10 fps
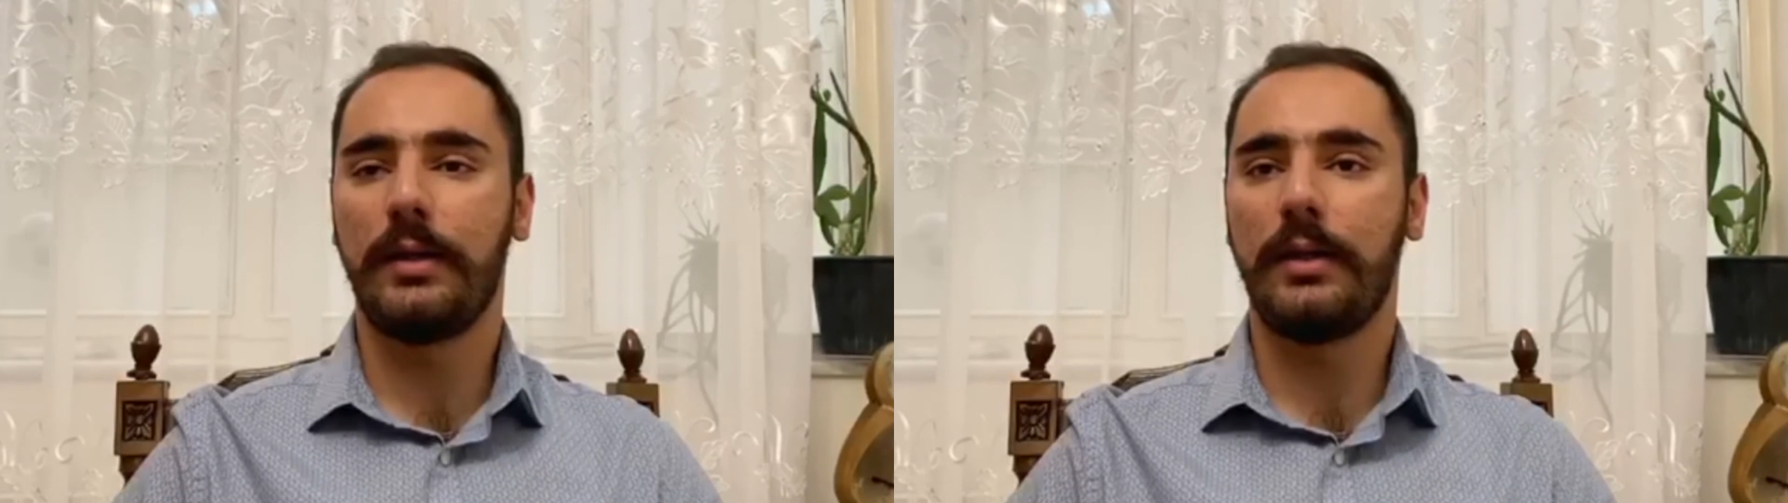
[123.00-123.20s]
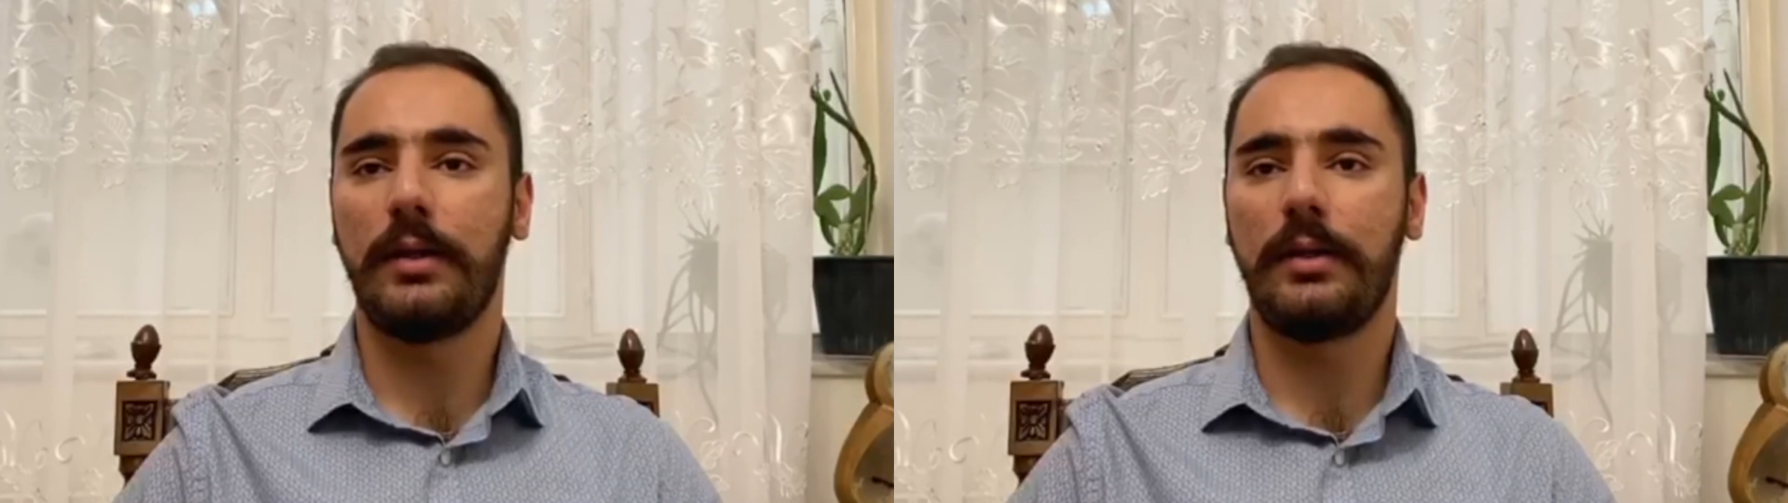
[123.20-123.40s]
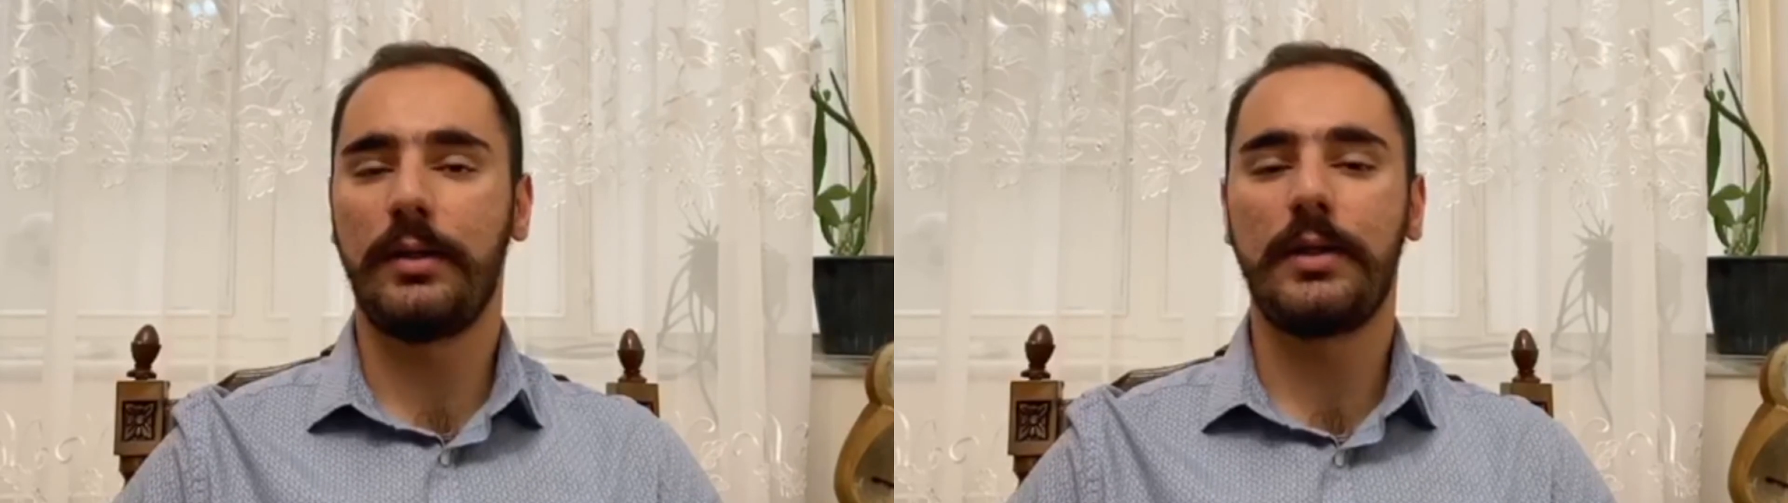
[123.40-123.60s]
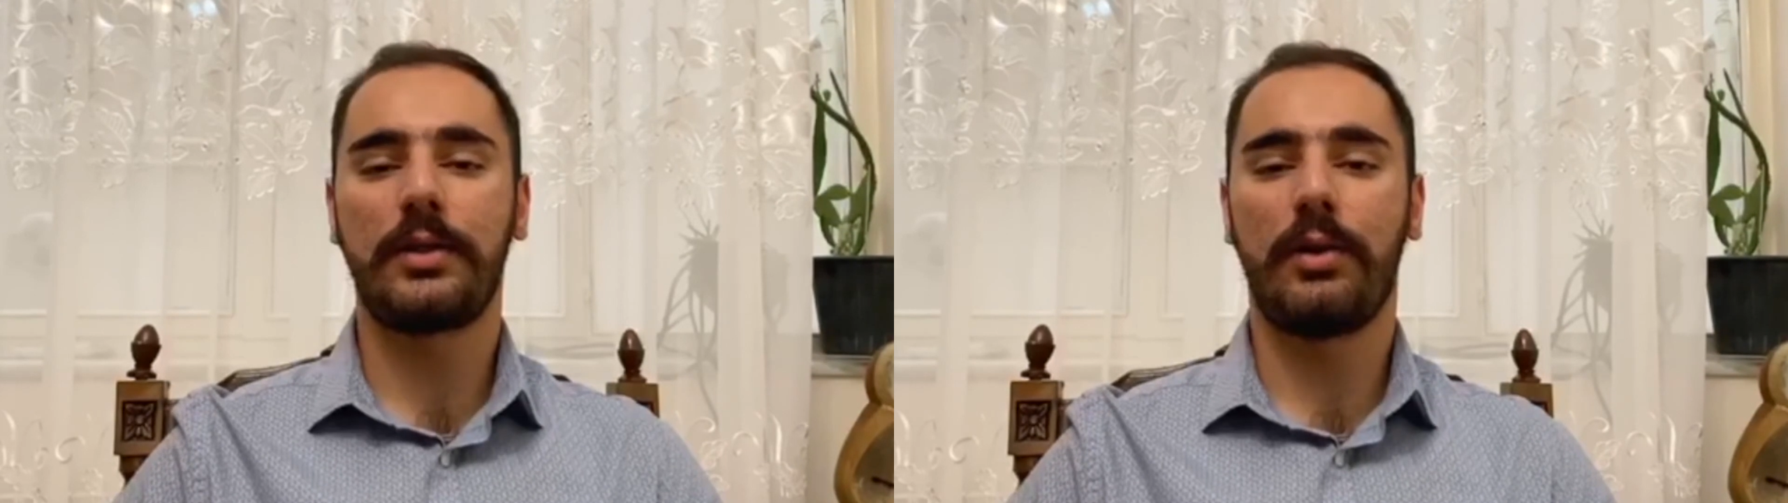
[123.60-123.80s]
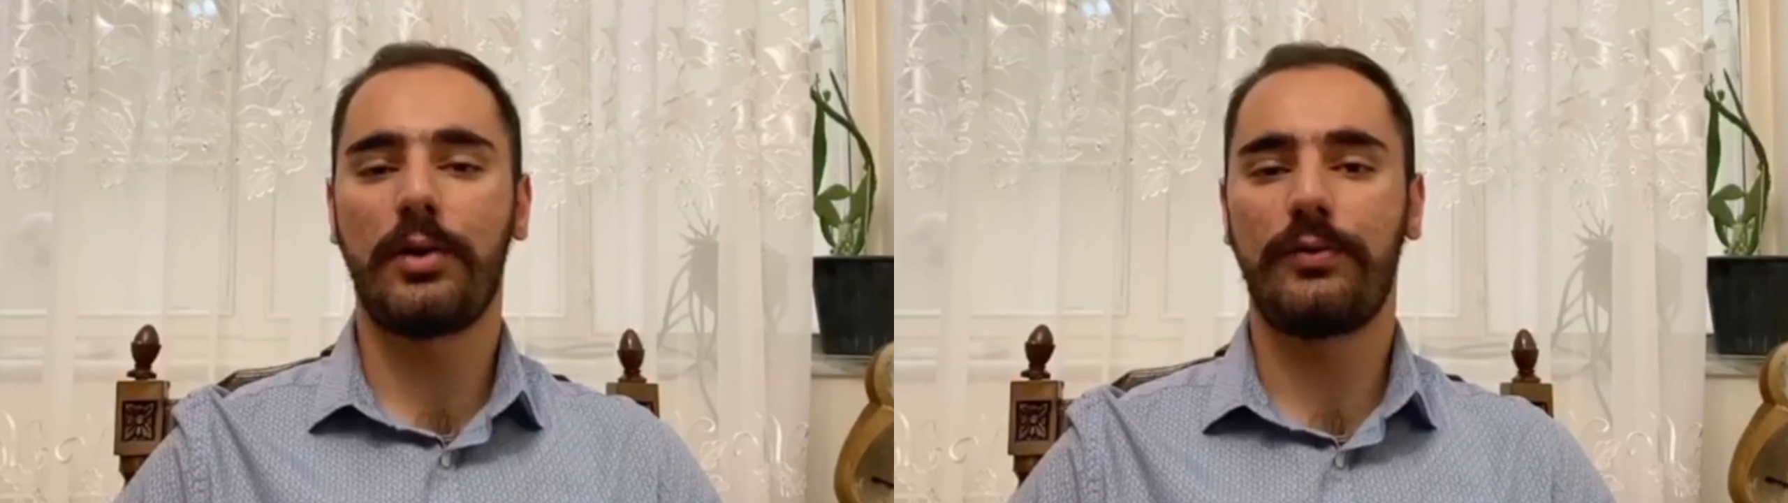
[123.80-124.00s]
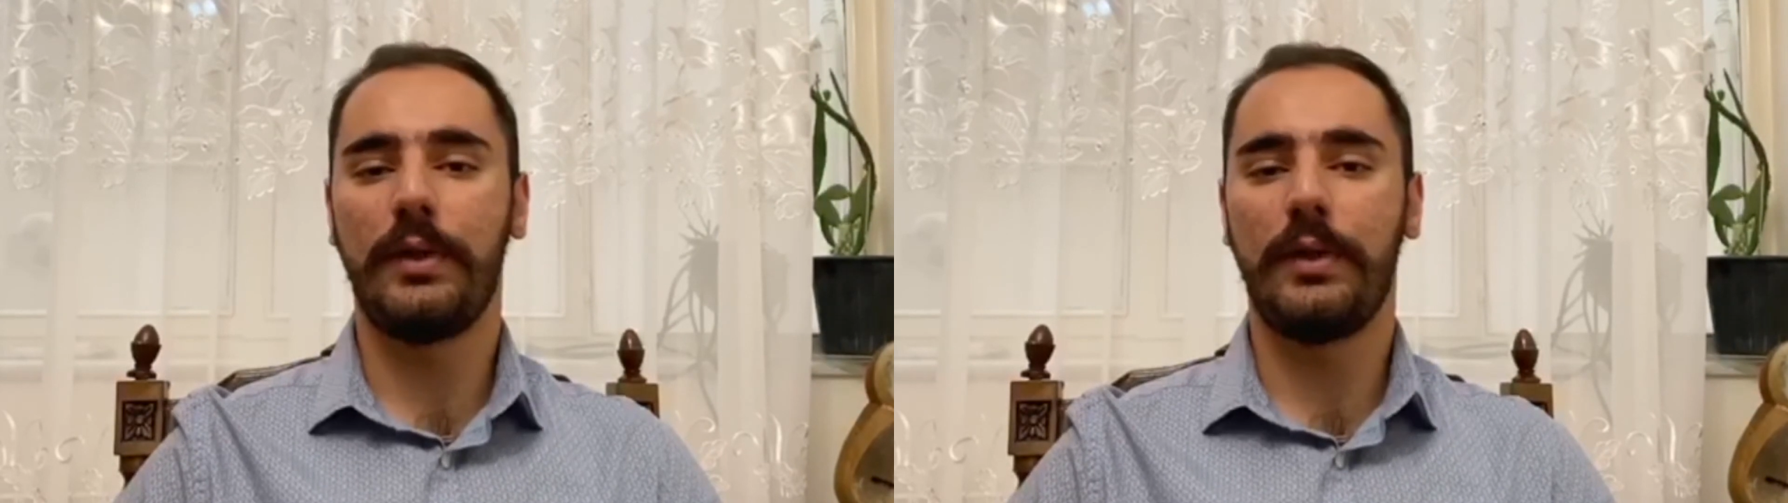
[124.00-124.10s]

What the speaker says: this course,